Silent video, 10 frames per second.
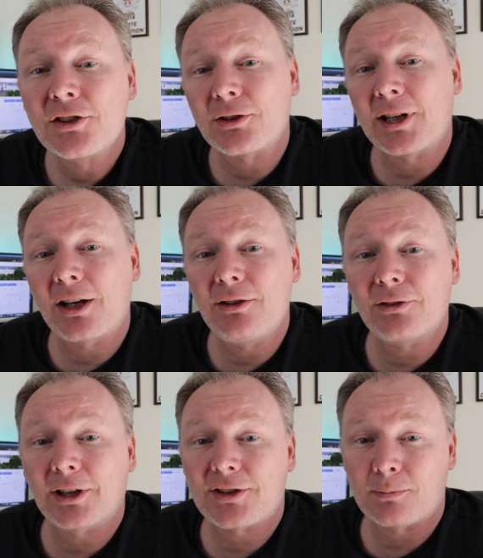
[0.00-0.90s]
So now you've
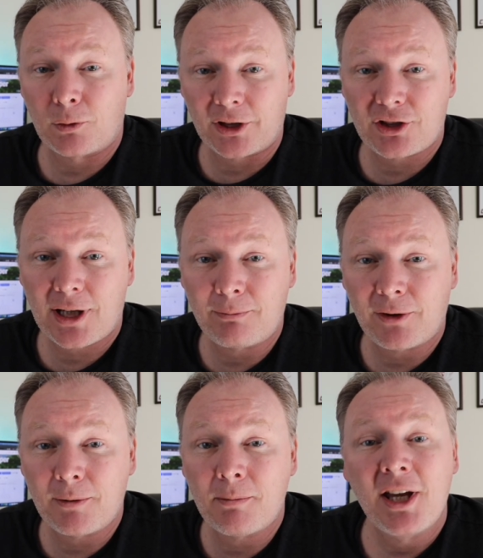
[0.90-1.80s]
got some watch time
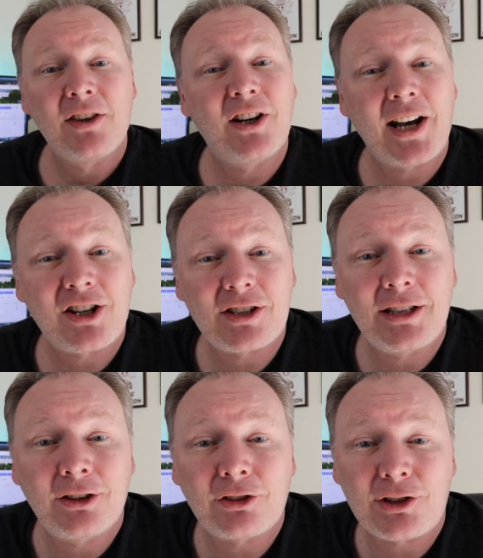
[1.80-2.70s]
from them. They're
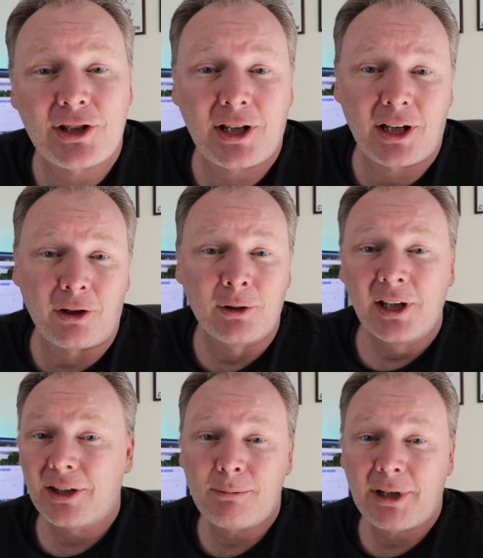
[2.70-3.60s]
actually interested in you.
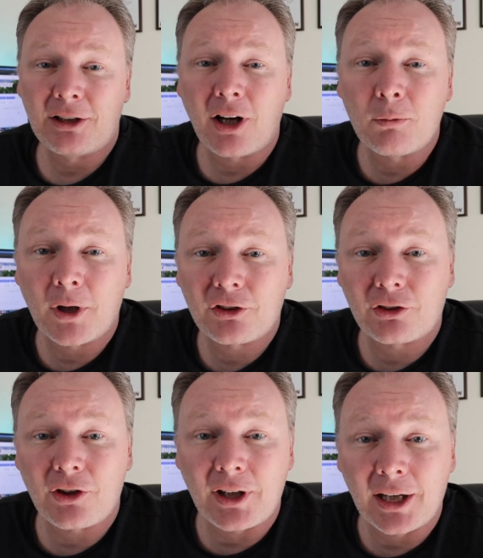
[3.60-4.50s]
They may not
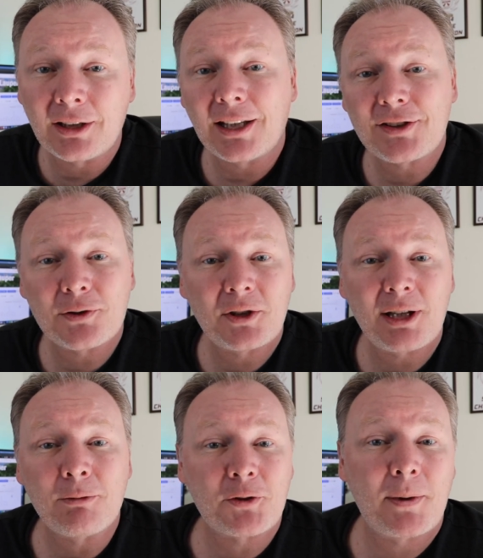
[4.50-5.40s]
watch to the end. That's
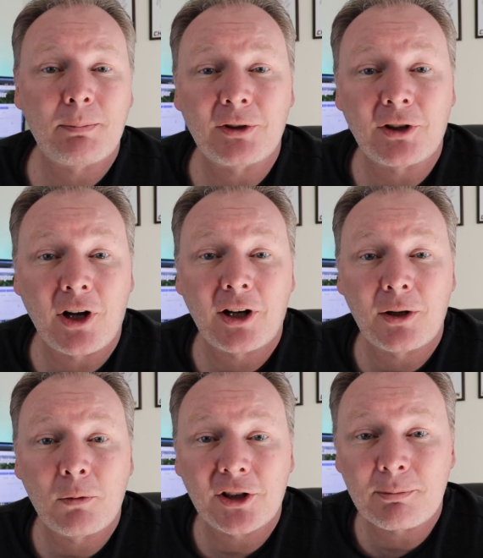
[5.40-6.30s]
okay. Most people are not
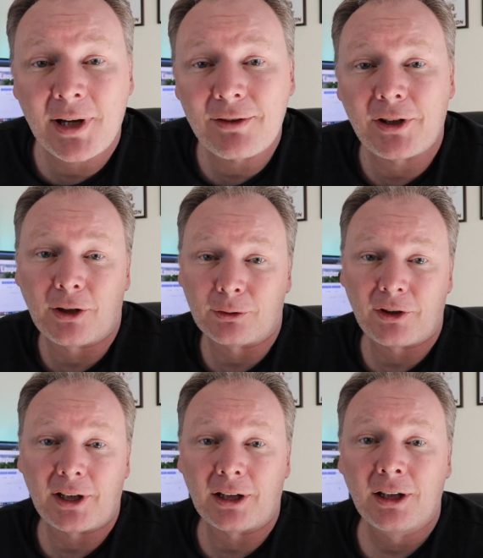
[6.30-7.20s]
going to watch my video
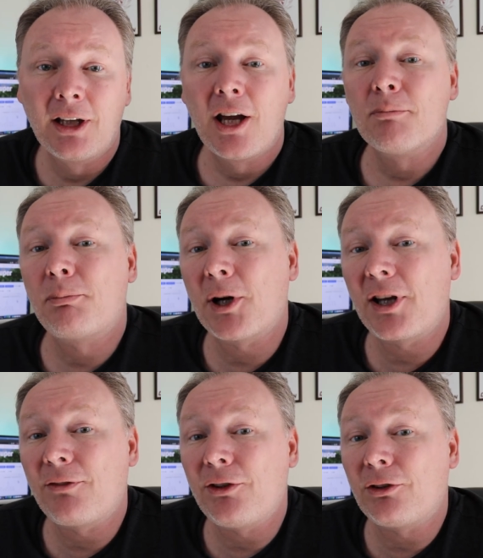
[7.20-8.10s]
to the end.
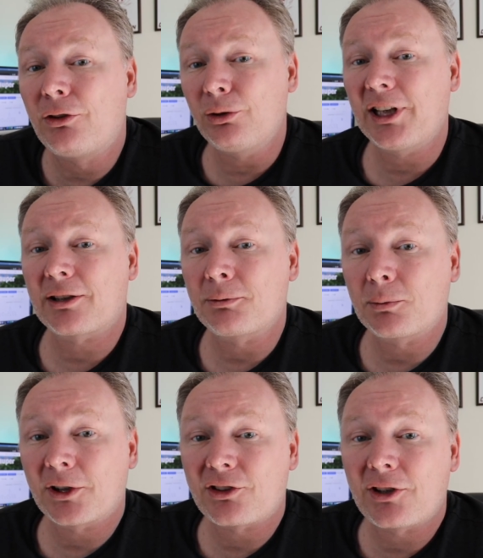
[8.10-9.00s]
But if you do get them to
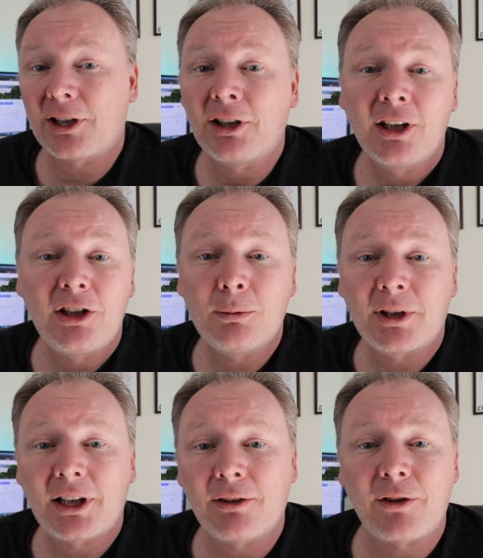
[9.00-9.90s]
watch to the end, you
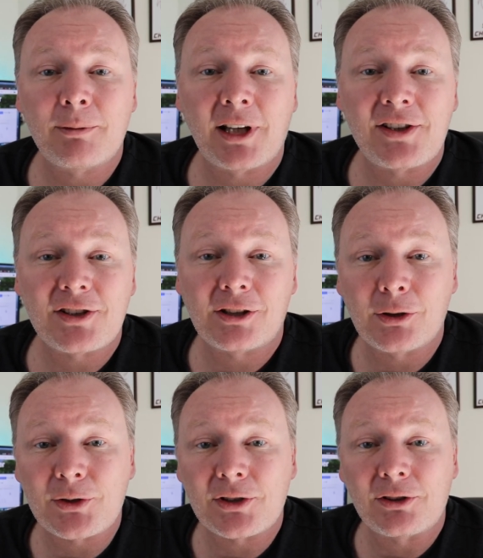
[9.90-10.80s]
wanna give them a nice
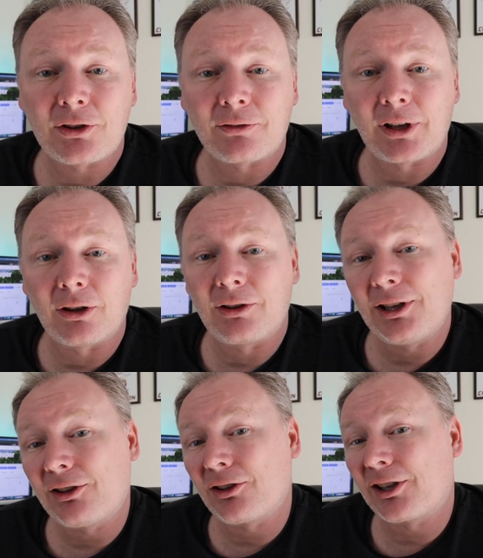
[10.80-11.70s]
closing to your video. You
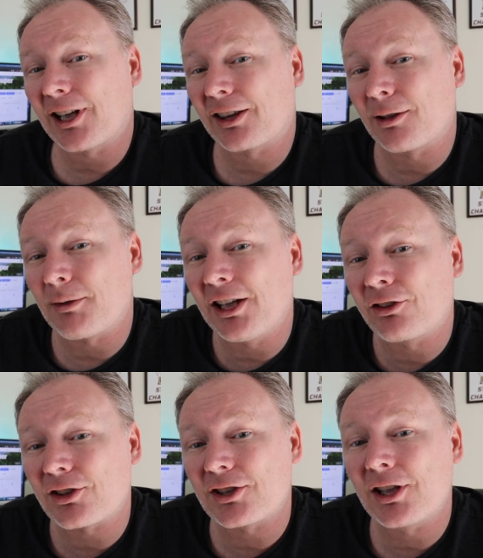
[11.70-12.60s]
need to get them
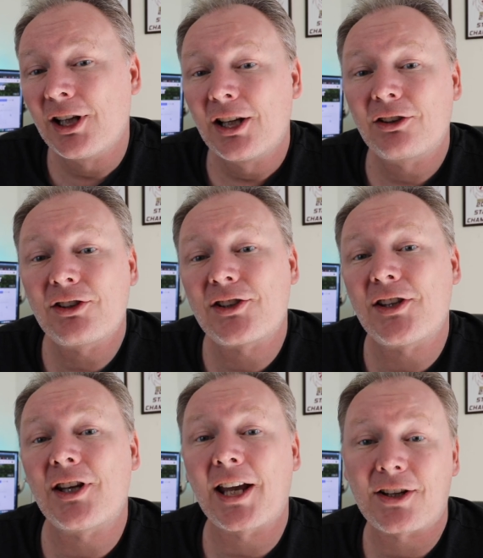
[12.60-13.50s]
interested to see
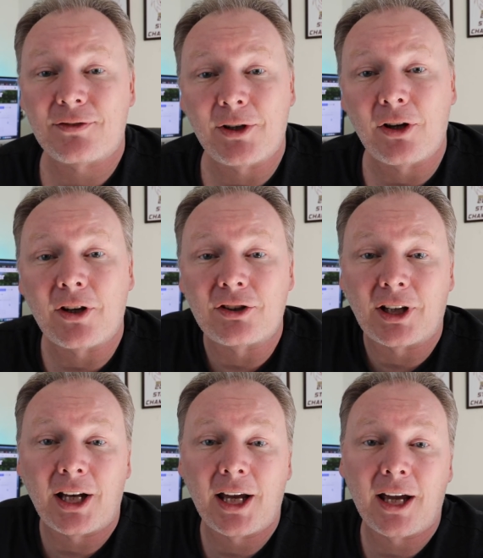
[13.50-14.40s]
the next video that you're
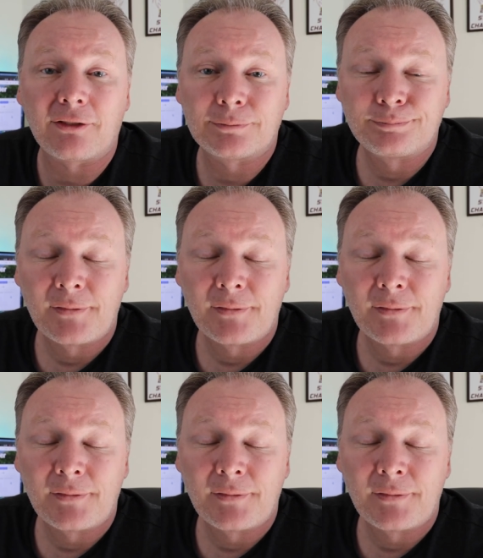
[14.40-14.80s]
gonna have.